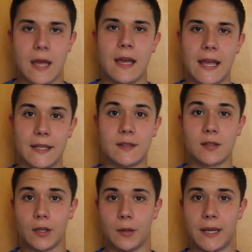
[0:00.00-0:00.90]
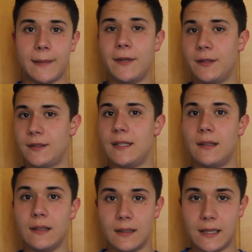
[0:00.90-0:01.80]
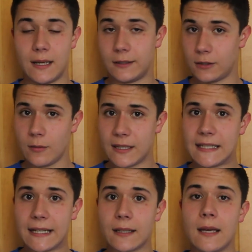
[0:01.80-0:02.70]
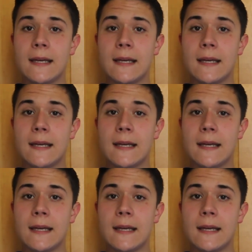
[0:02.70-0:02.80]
a solo game using the Automa deck,